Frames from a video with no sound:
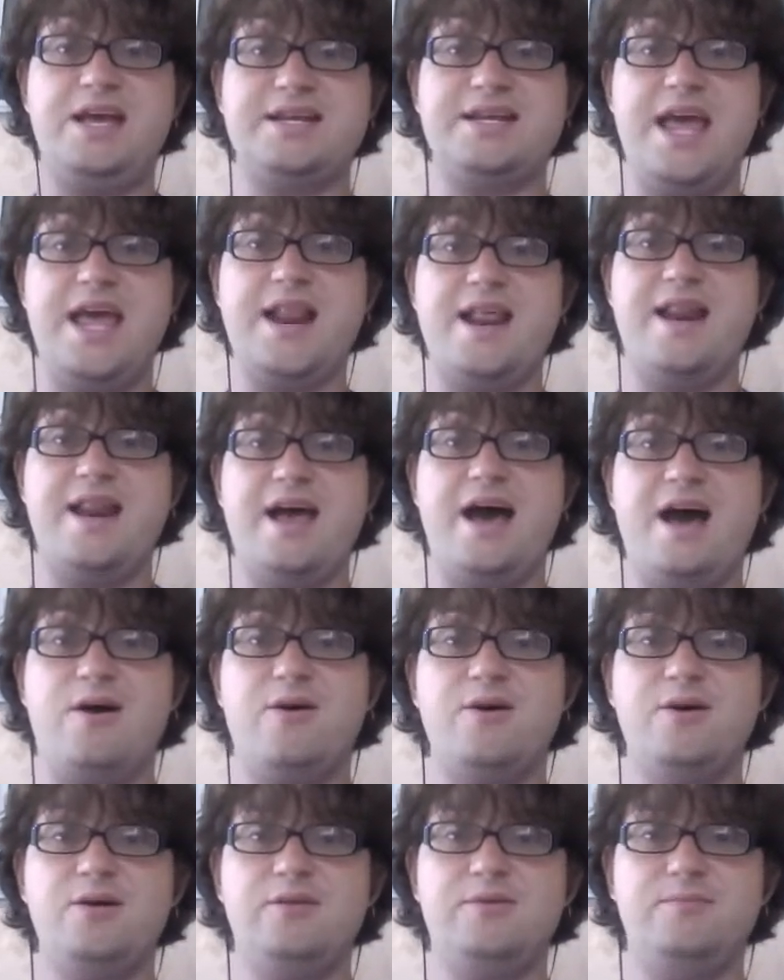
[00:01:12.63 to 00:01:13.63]
data now.
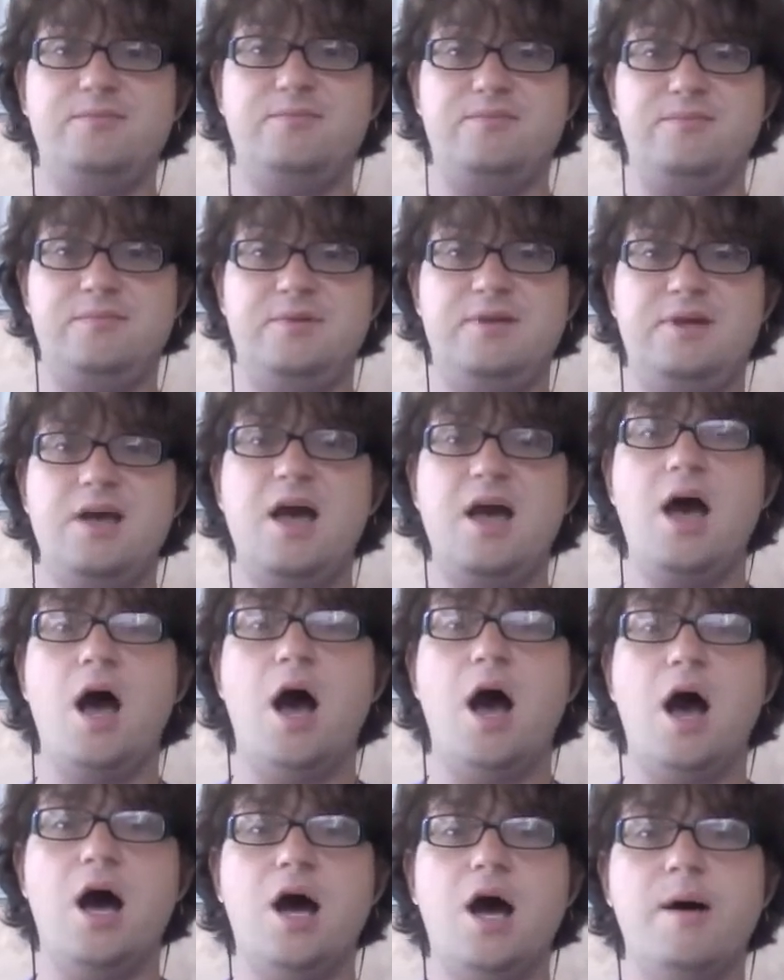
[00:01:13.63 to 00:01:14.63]

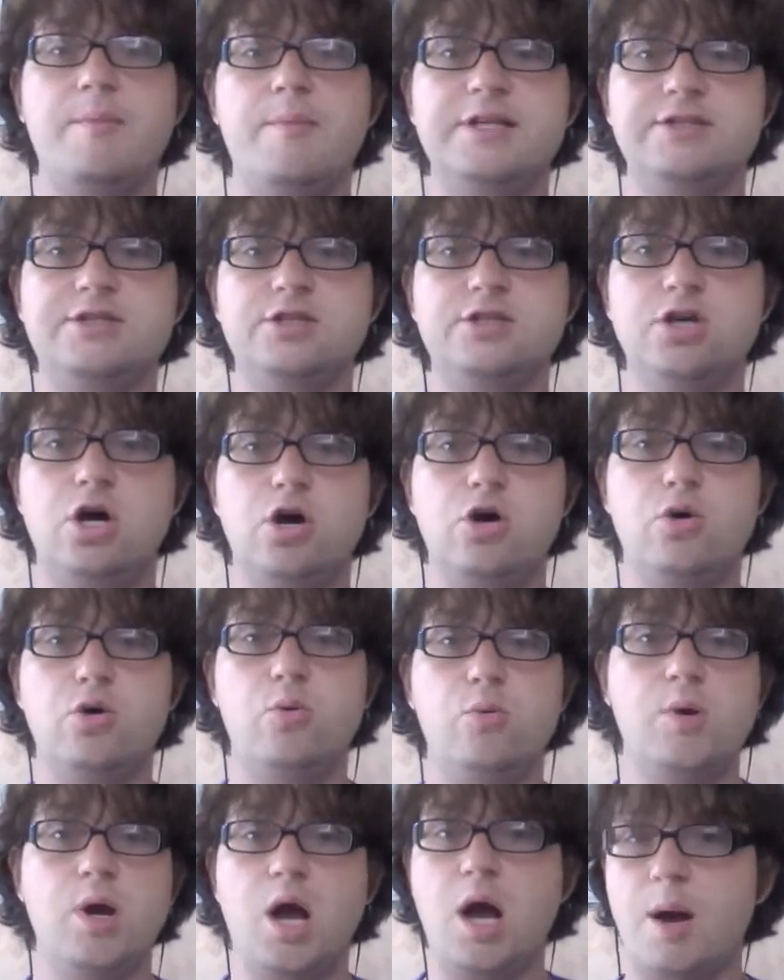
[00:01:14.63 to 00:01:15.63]
And
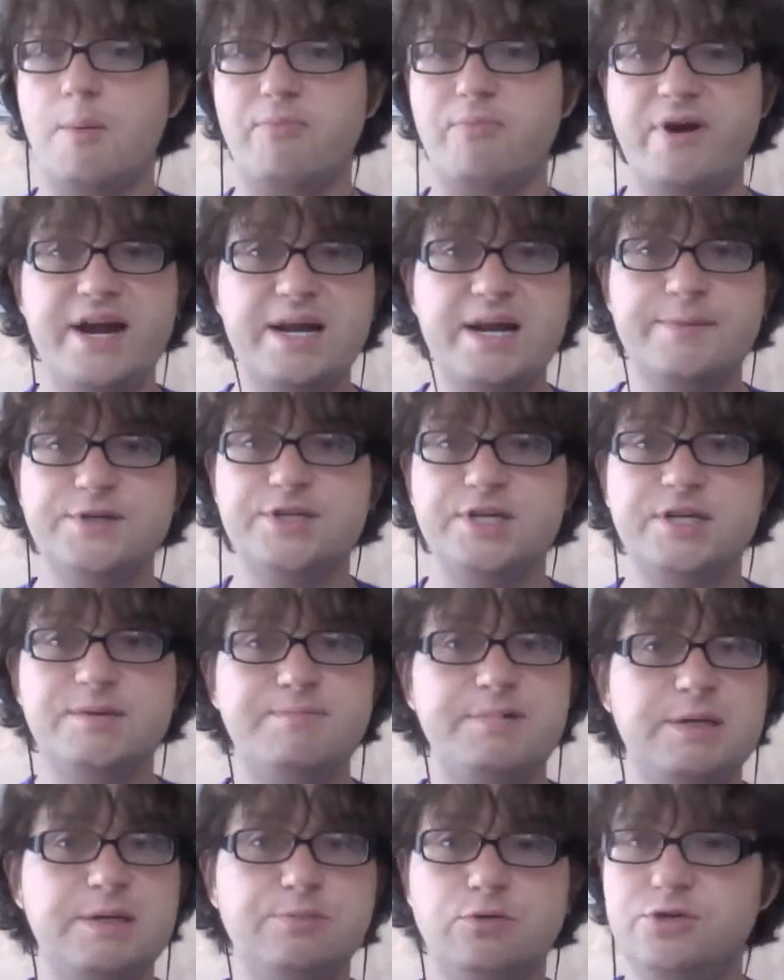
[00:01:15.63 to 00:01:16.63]
so brain imaging,
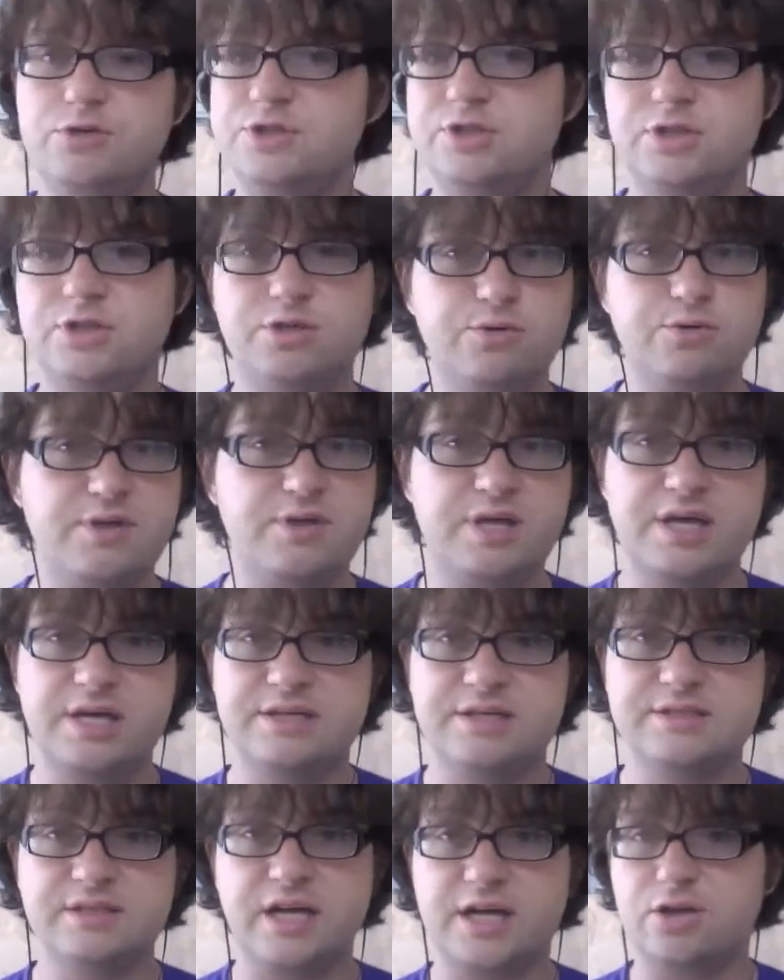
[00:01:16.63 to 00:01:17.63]
people used to do
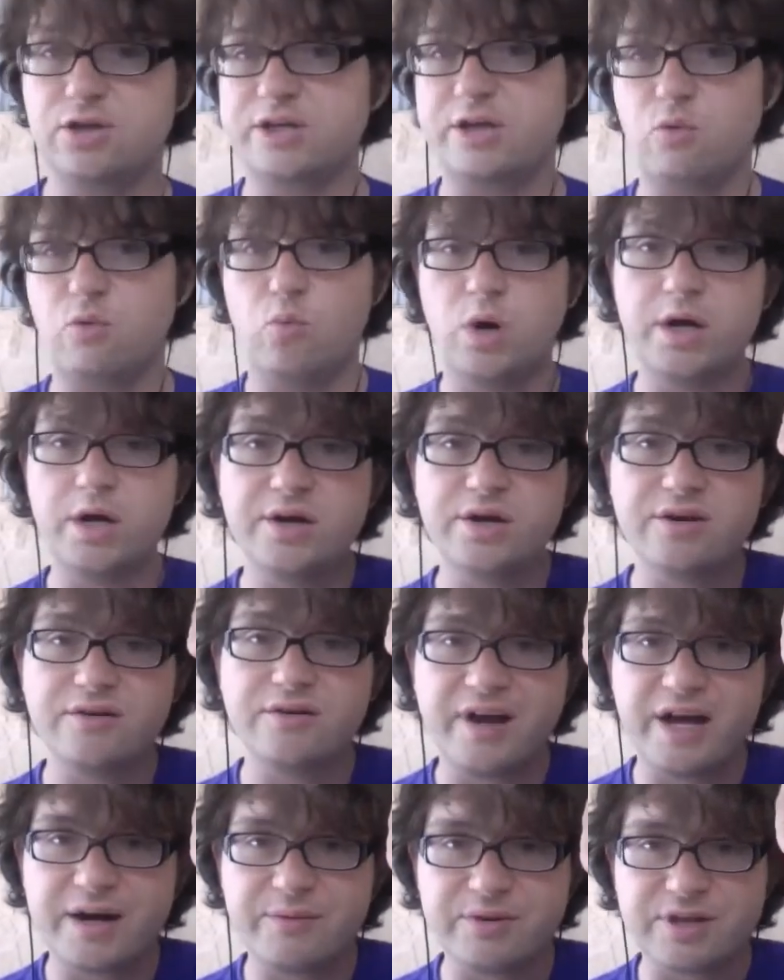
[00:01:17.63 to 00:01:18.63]
things like look at one
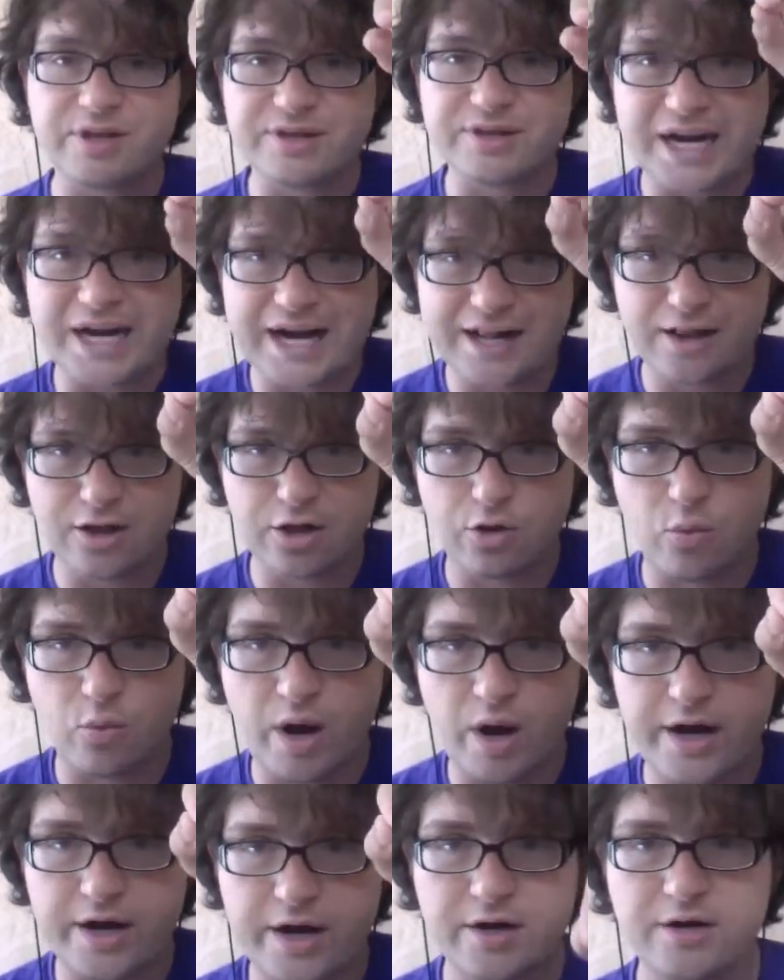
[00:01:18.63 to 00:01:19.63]
neuron with a tiny little
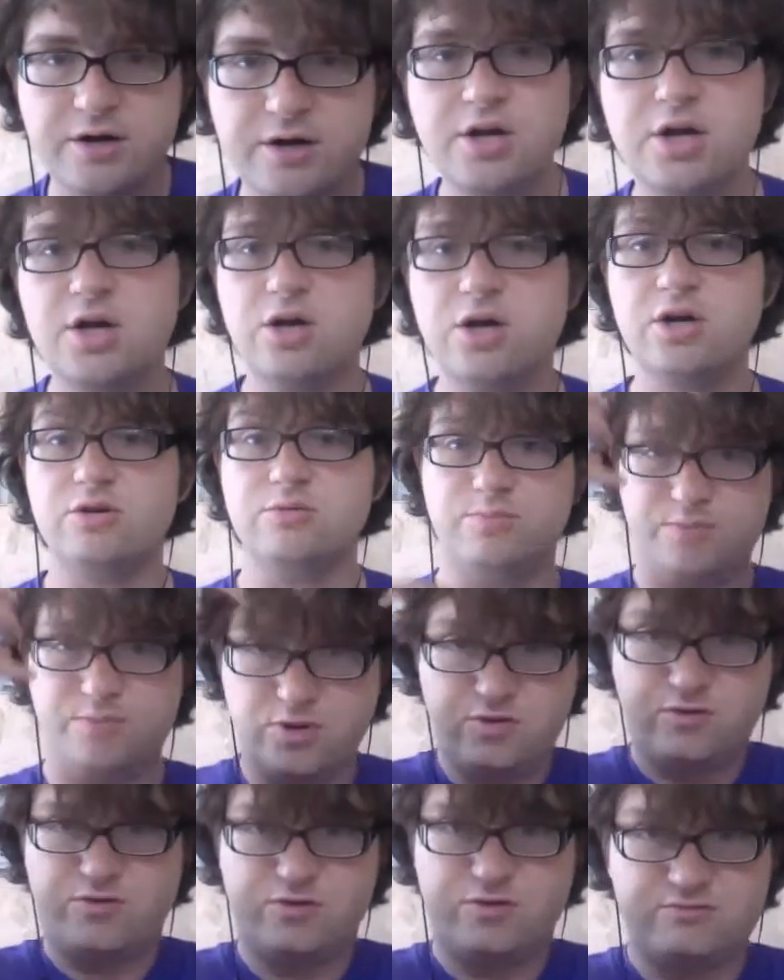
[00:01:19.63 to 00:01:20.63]
wire or
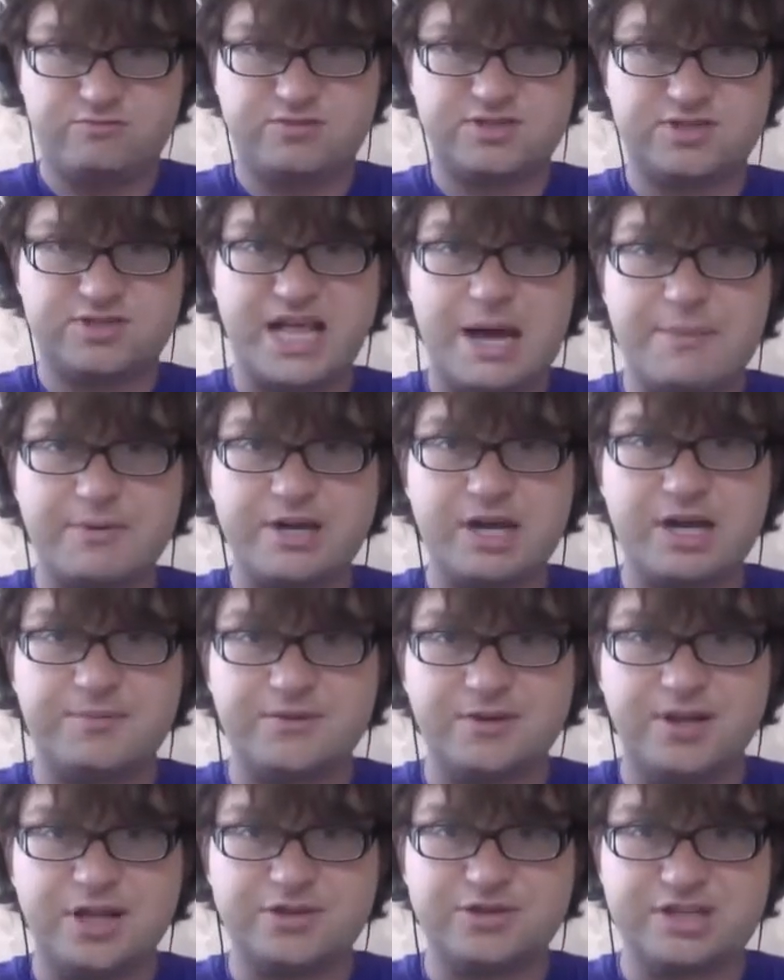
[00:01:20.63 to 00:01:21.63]
slap a couple
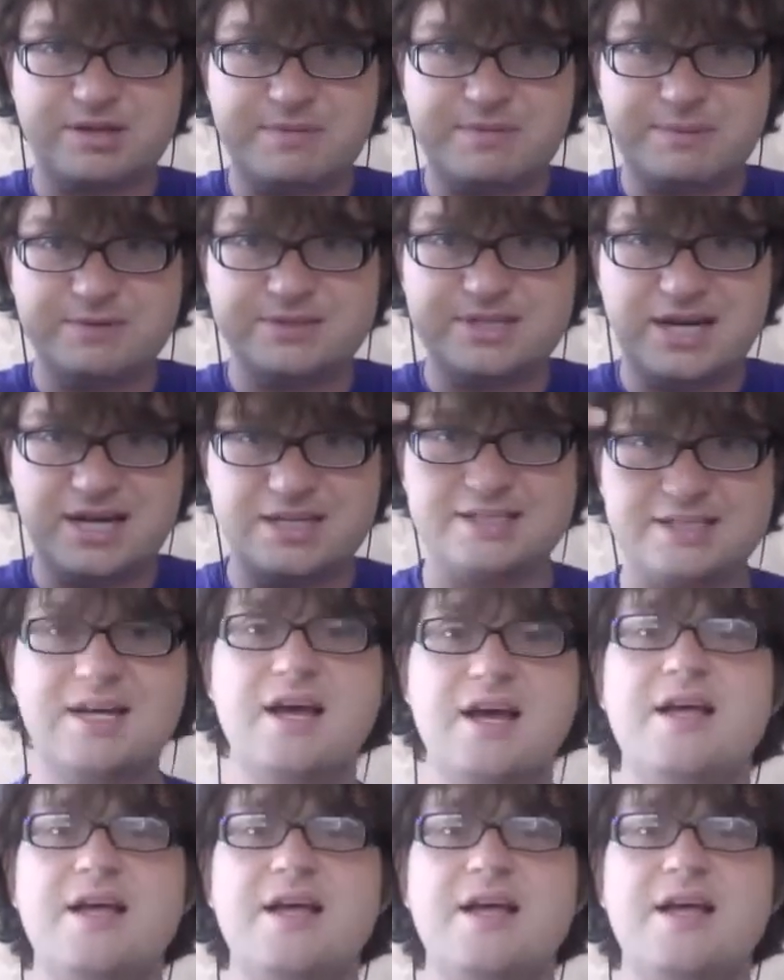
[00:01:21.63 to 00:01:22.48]
of electrodes on people's heads.